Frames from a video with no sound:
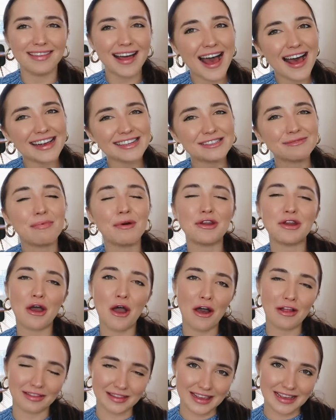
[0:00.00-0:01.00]
Last but
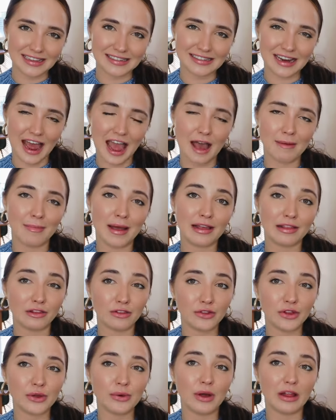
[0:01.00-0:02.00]
not least, I have my
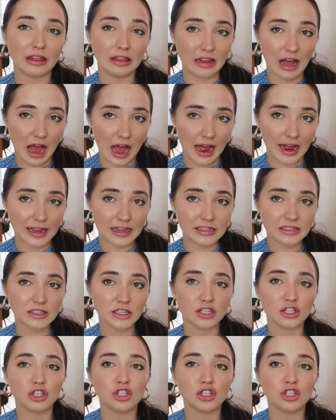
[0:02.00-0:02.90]
Lulu Aligns.